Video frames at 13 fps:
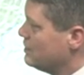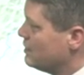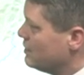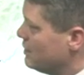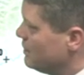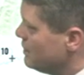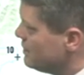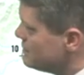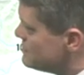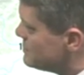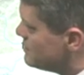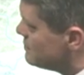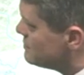let's
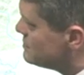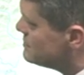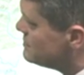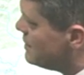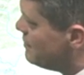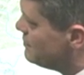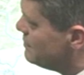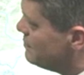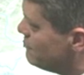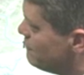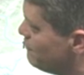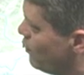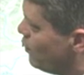see, 7,
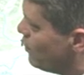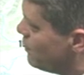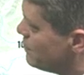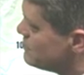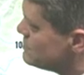4,